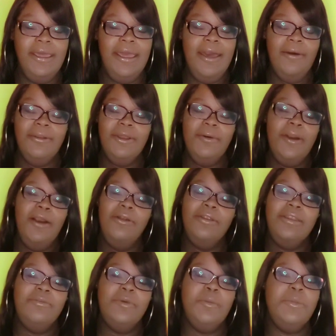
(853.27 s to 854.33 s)
I don't know. I don't
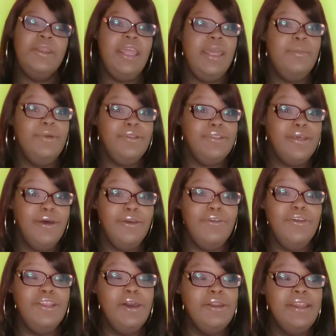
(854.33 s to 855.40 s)
even remember the name of the song.
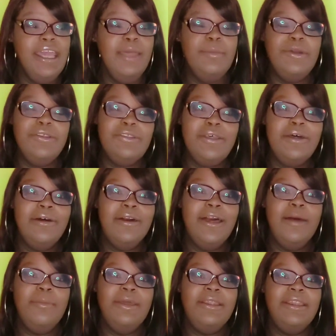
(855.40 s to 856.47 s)
You know the name of the song.
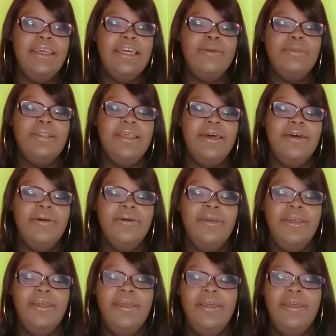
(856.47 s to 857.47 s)
Comment down below.